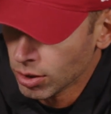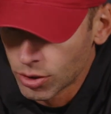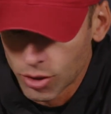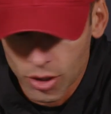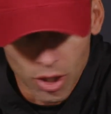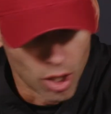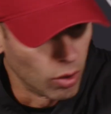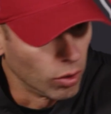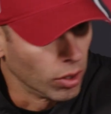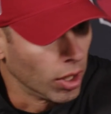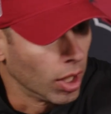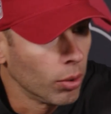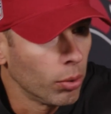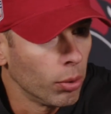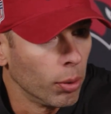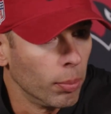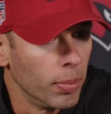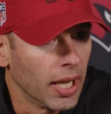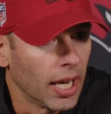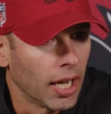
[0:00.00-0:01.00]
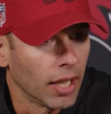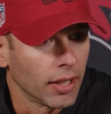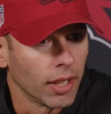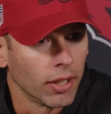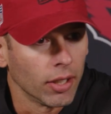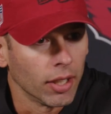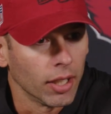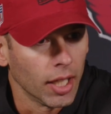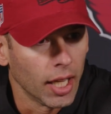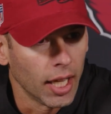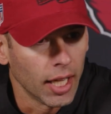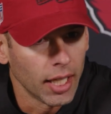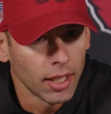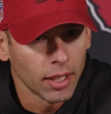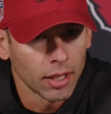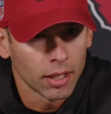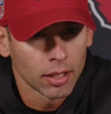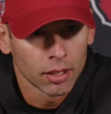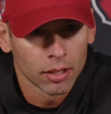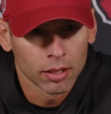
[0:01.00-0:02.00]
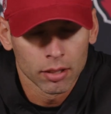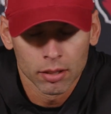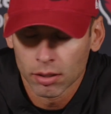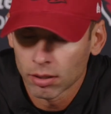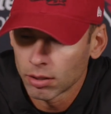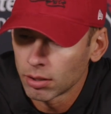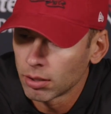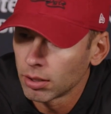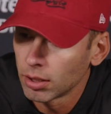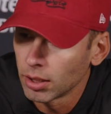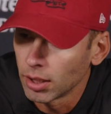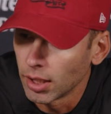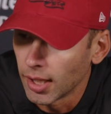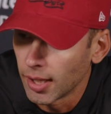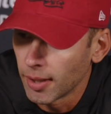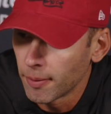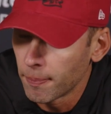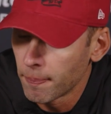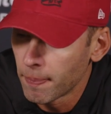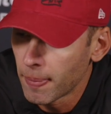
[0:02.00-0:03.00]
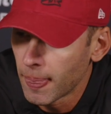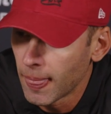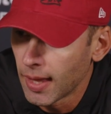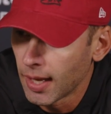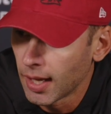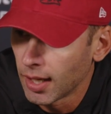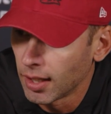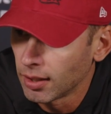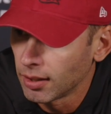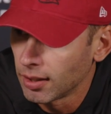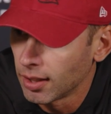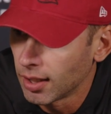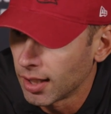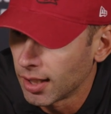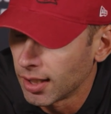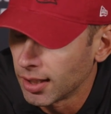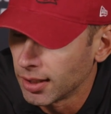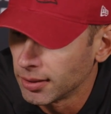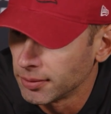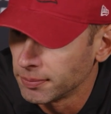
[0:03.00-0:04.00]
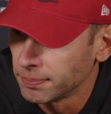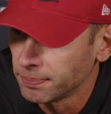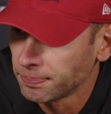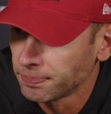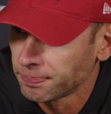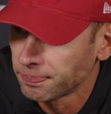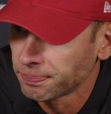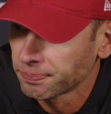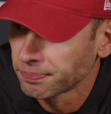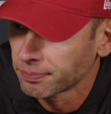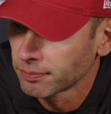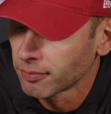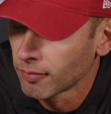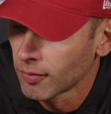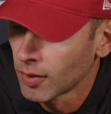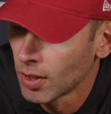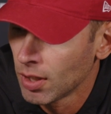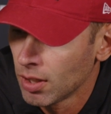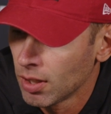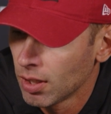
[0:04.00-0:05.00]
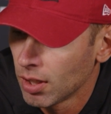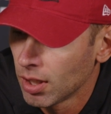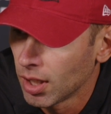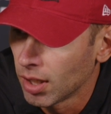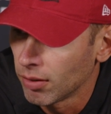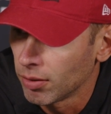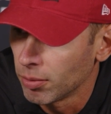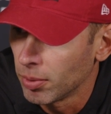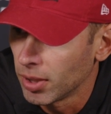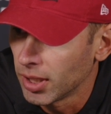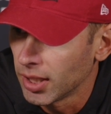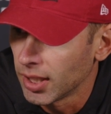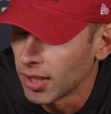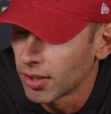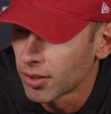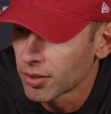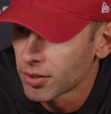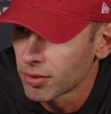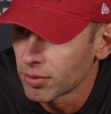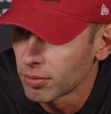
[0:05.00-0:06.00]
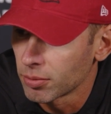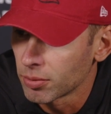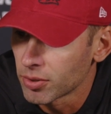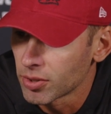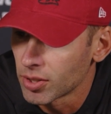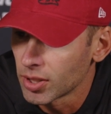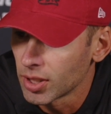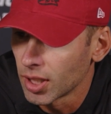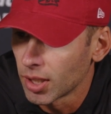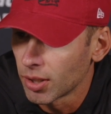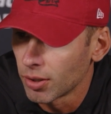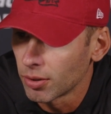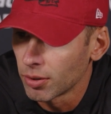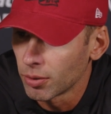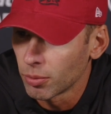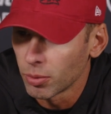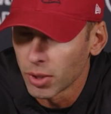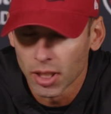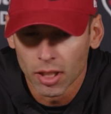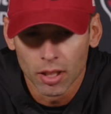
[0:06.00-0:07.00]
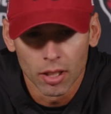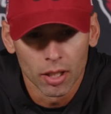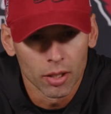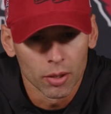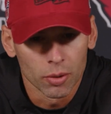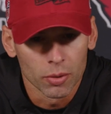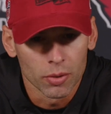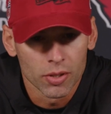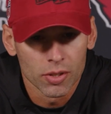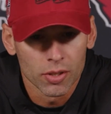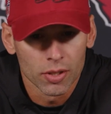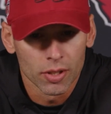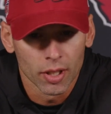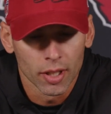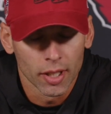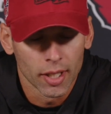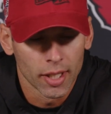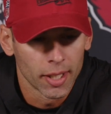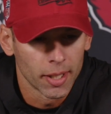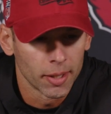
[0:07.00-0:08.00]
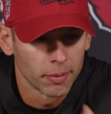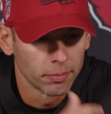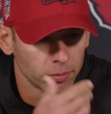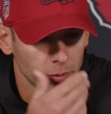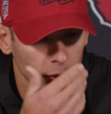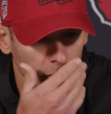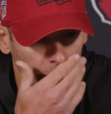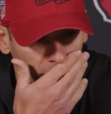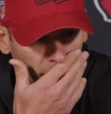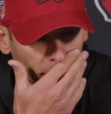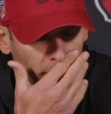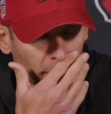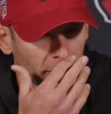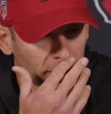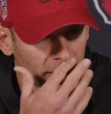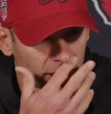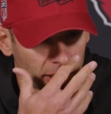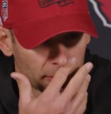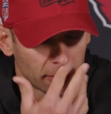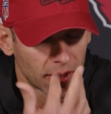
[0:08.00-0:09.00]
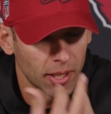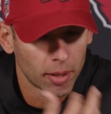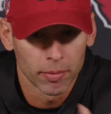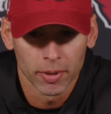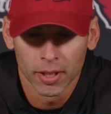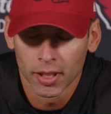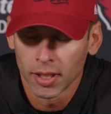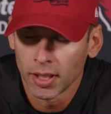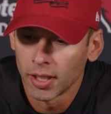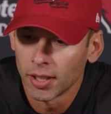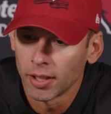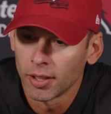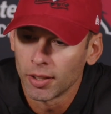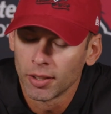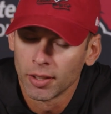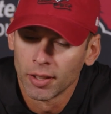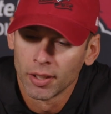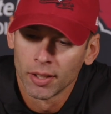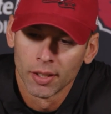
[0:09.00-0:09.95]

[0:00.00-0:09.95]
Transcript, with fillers: Jonah will be out there today. Yep. And um, everybody else, we'll see how the week goes. Um, good football team coming in here.